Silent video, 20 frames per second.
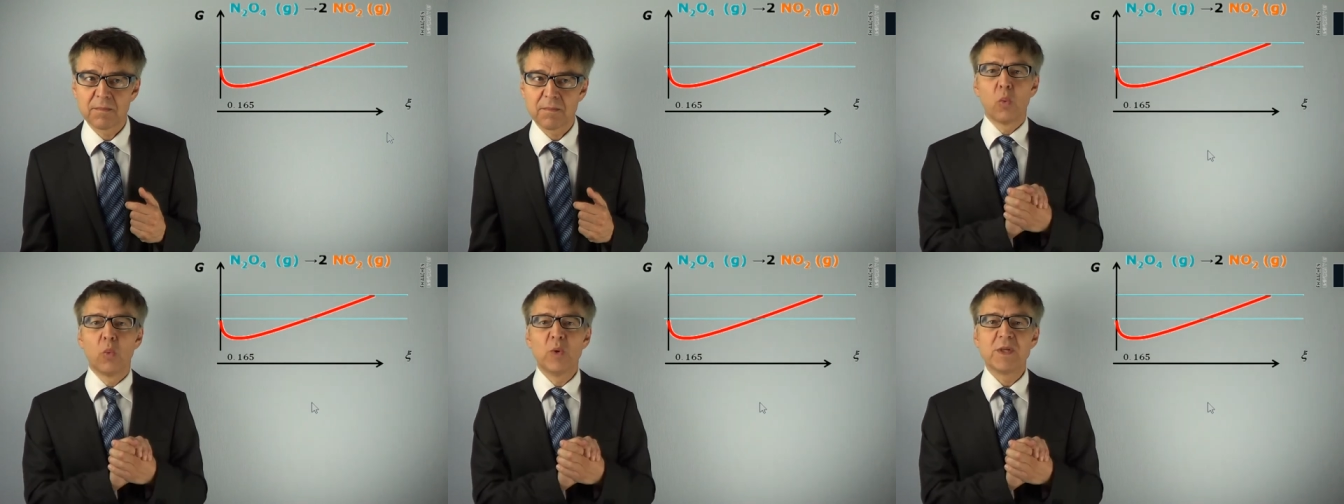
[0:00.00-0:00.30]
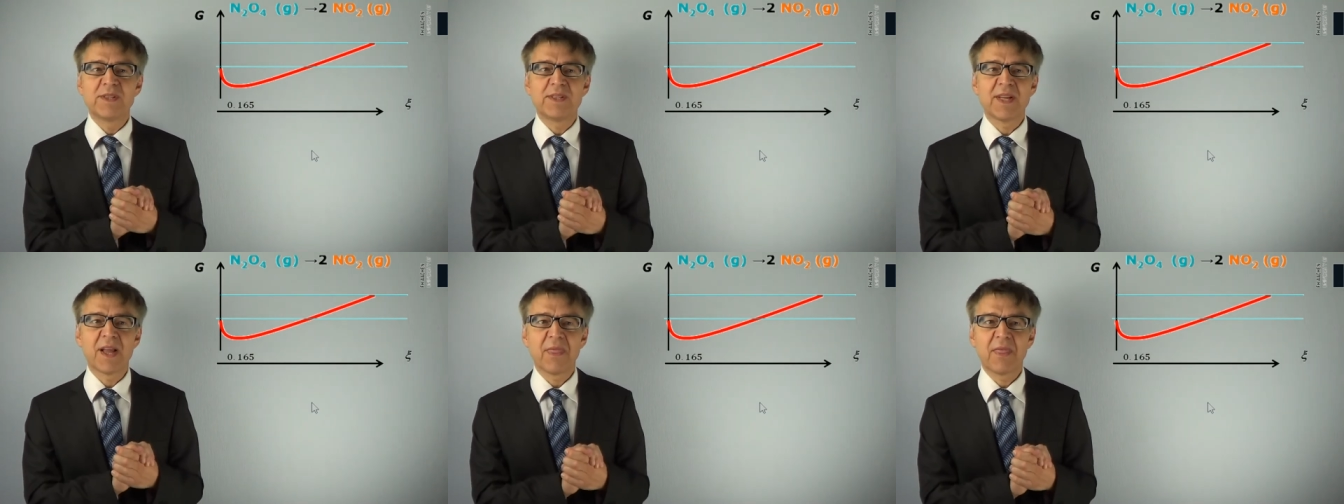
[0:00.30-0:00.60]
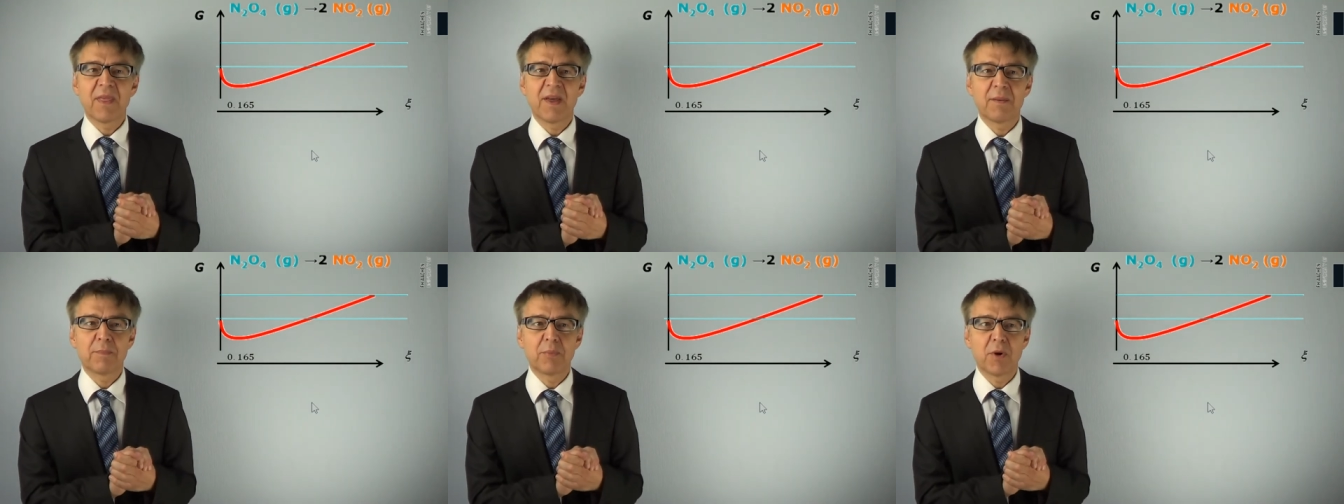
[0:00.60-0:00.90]
We set
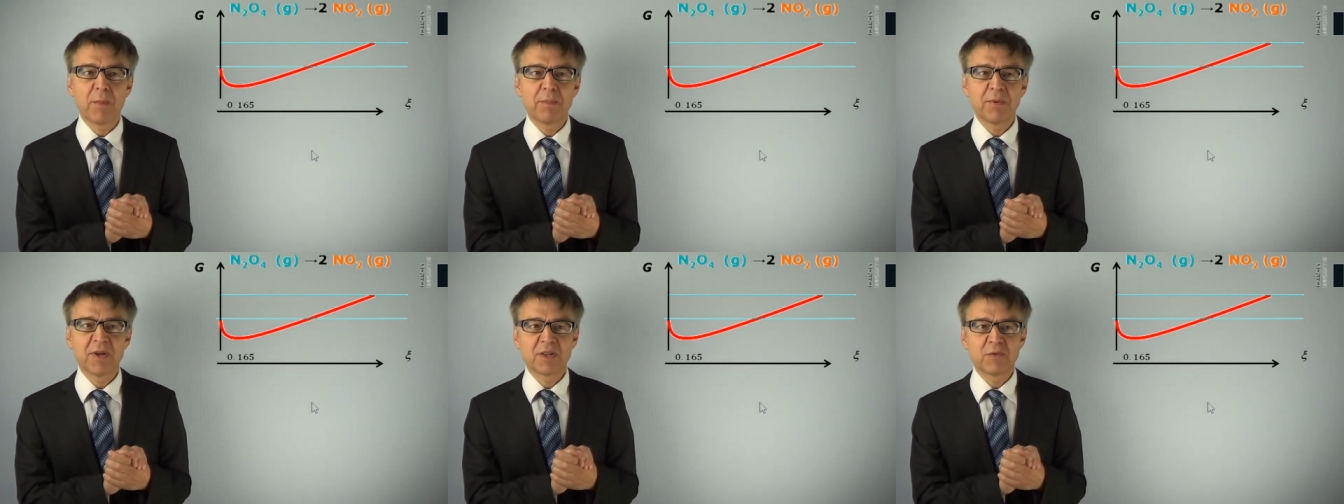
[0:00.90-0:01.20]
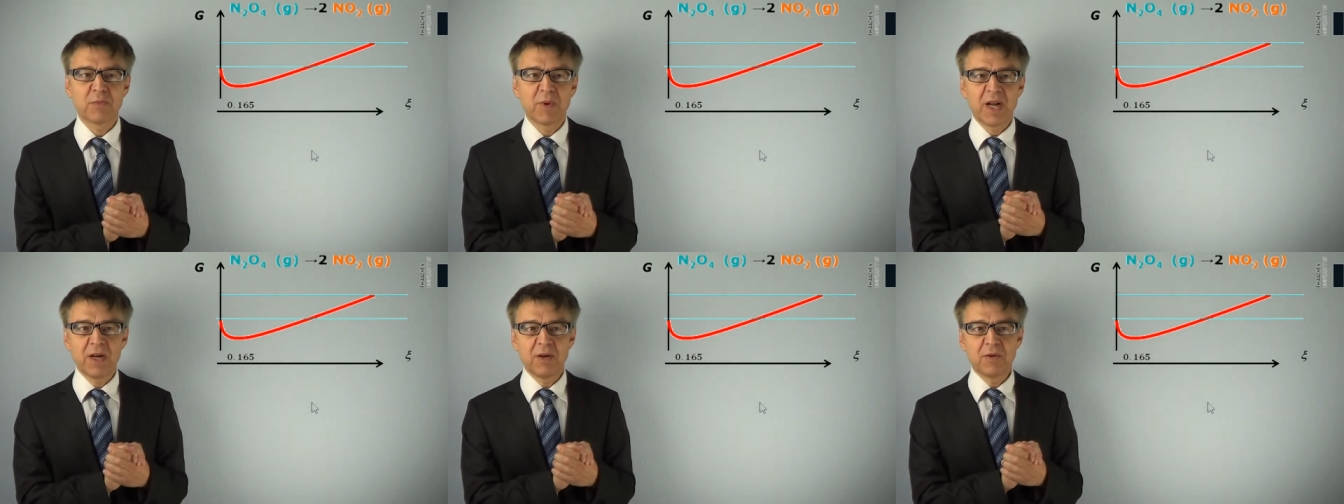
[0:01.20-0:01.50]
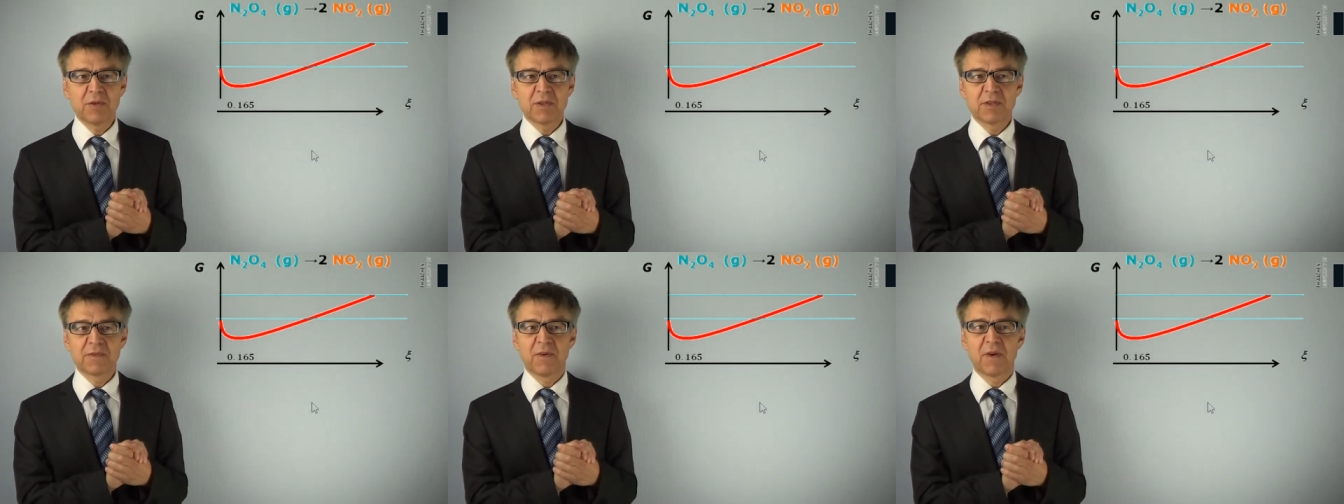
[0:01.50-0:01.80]
the appropriate
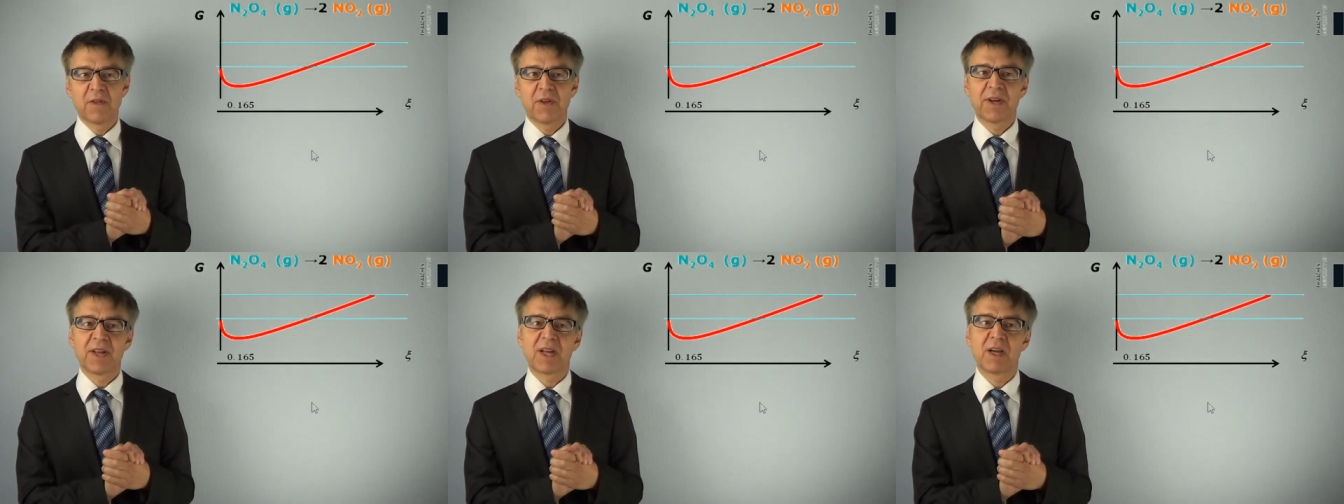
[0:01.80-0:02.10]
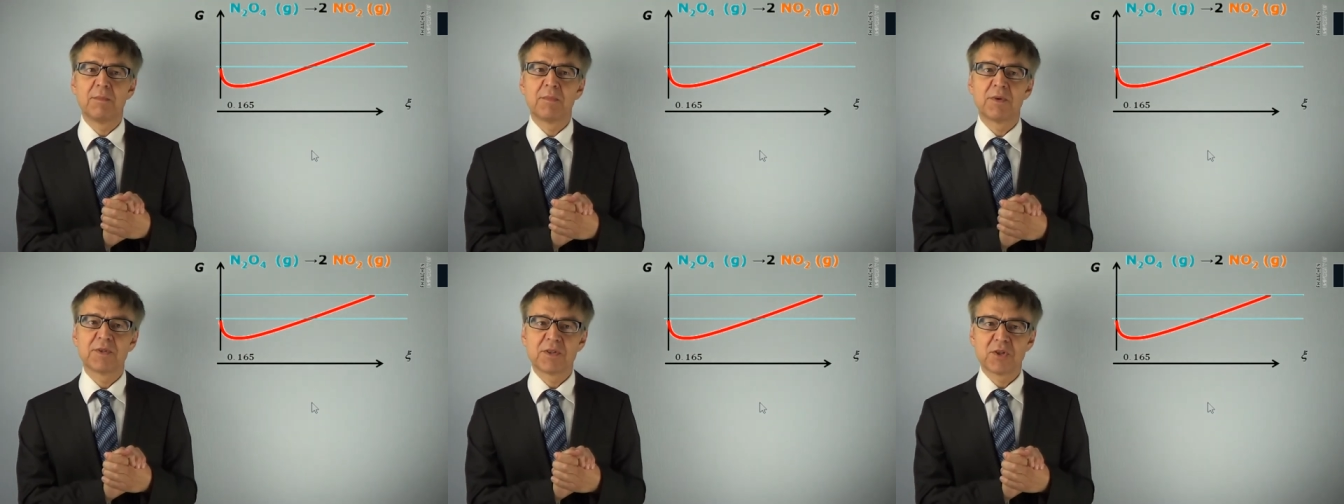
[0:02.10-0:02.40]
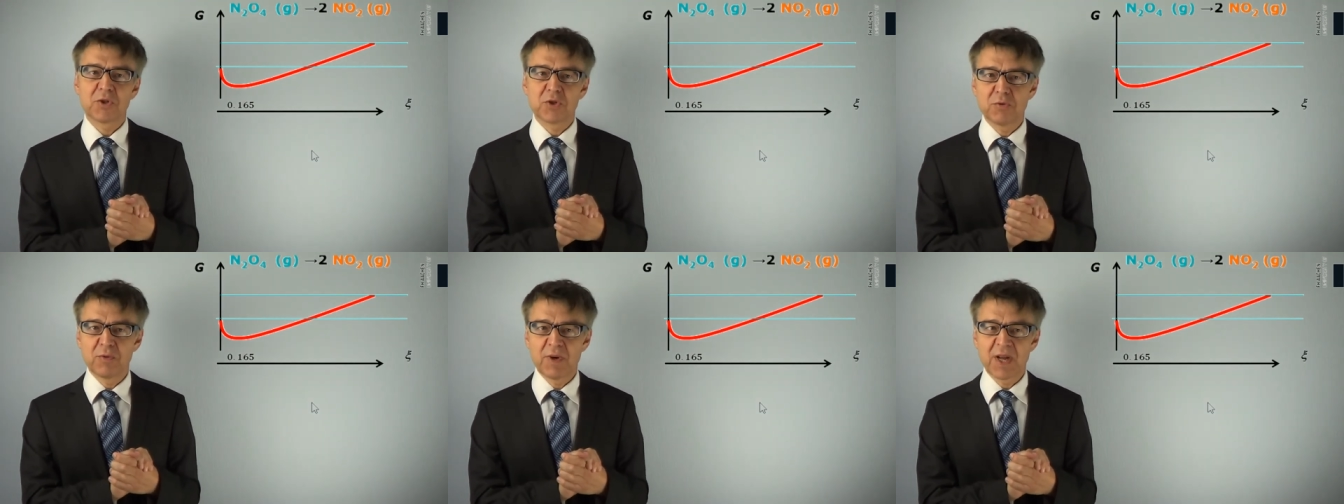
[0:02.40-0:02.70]
values for the
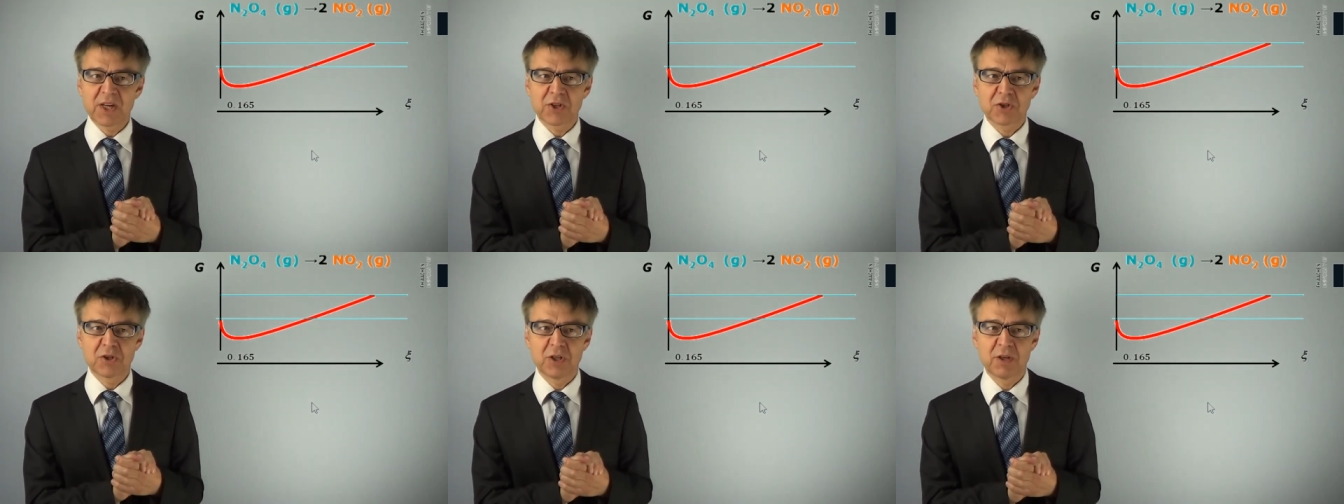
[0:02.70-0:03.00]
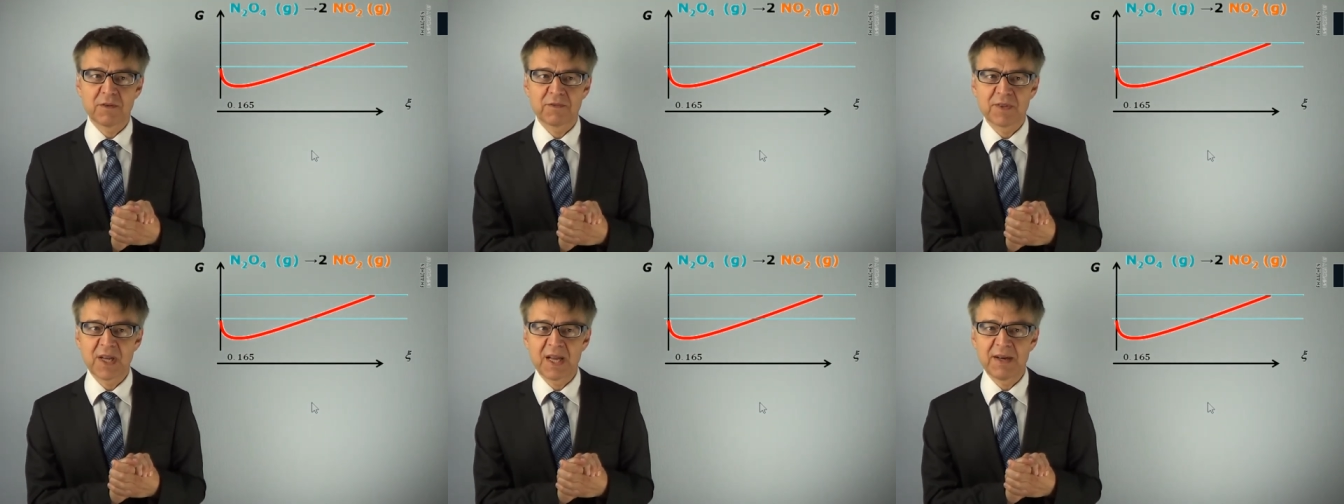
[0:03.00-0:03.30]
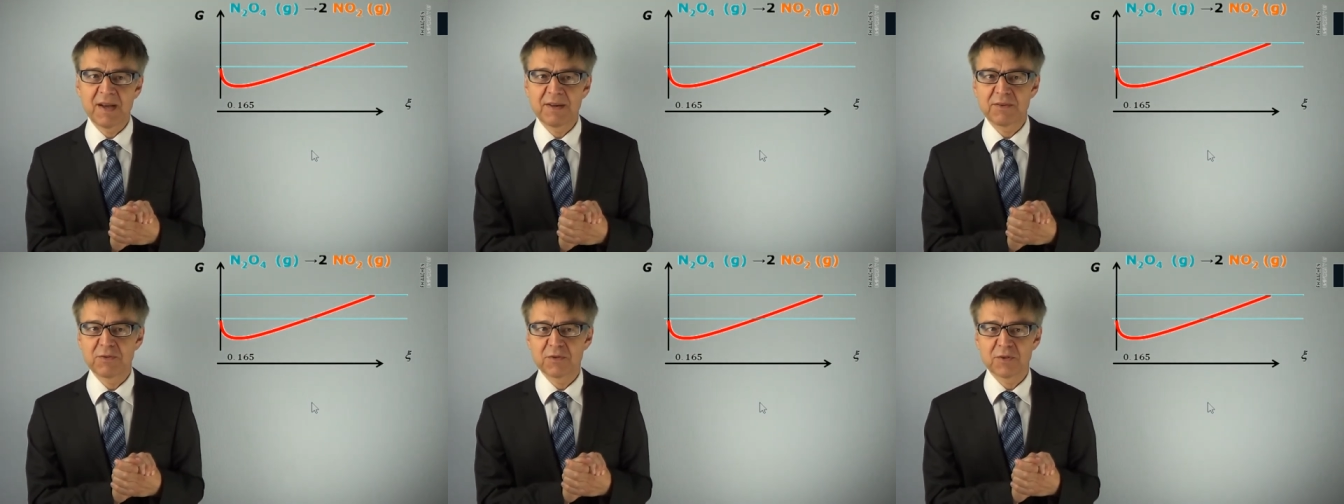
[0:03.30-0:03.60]
decomposition reaction of
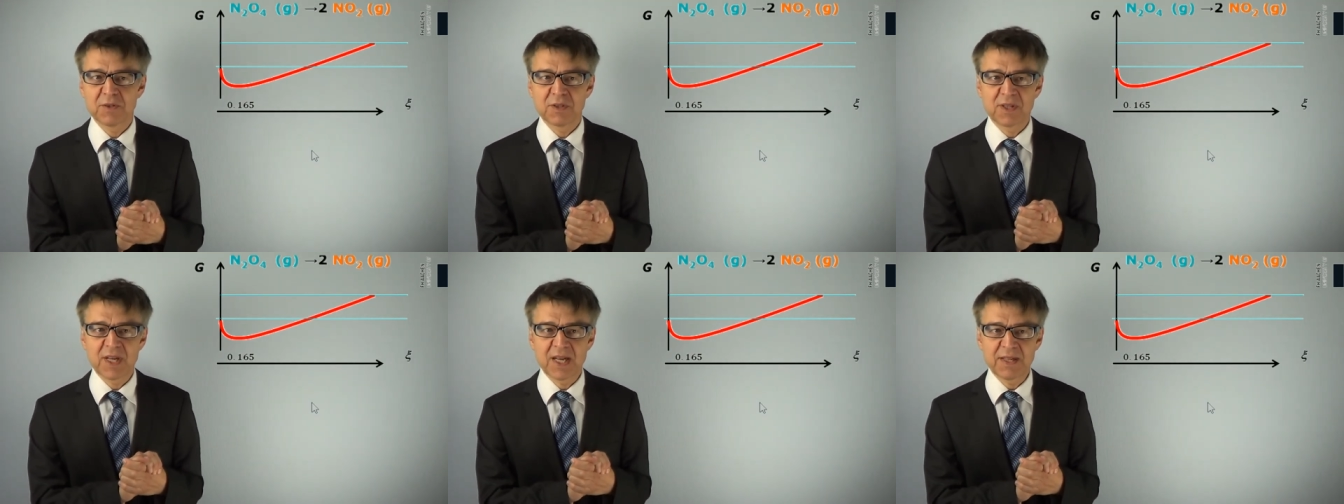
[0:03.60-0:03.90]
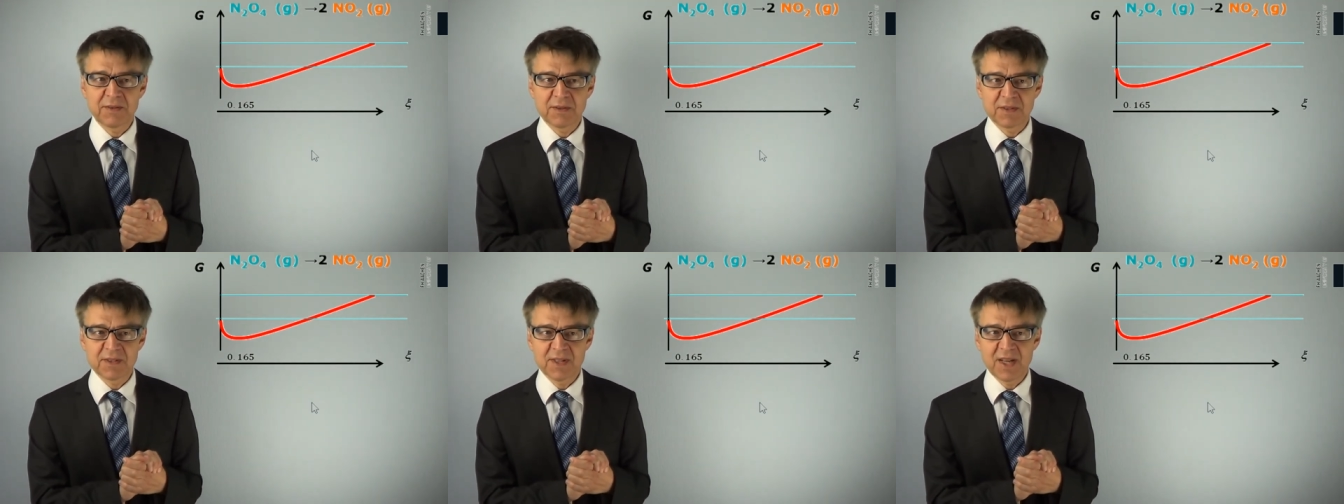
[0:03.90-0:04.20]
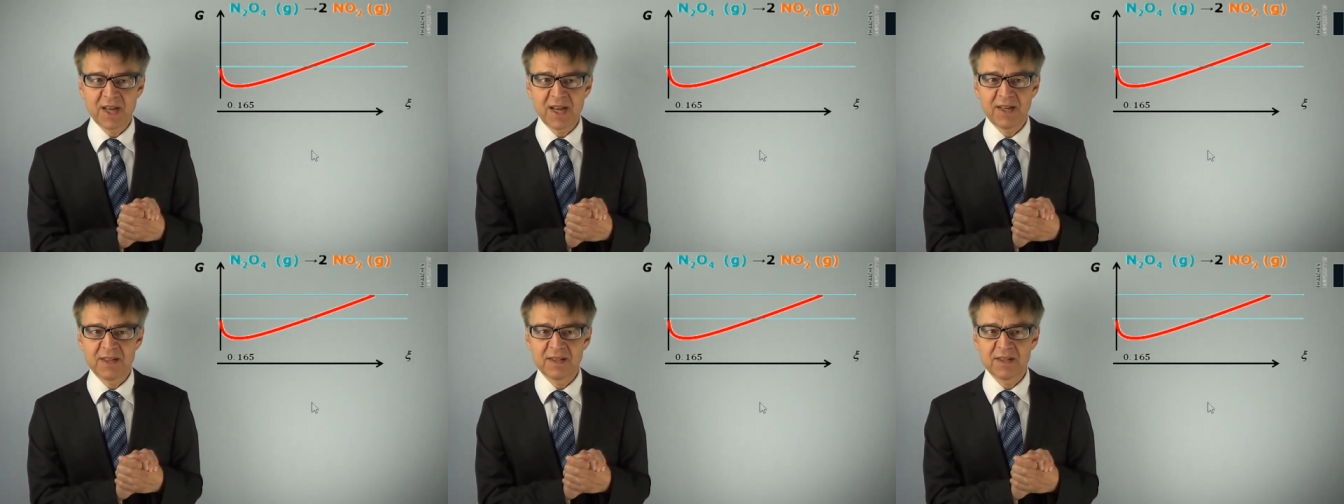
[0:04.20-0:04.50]
dinitrogen
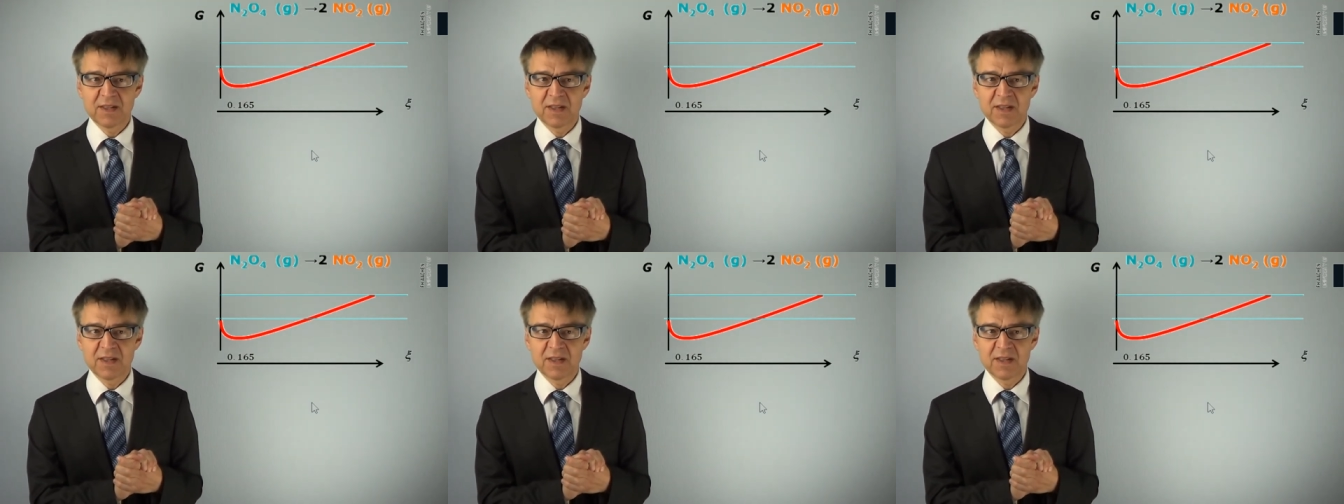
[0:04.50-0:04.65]
tetroxide.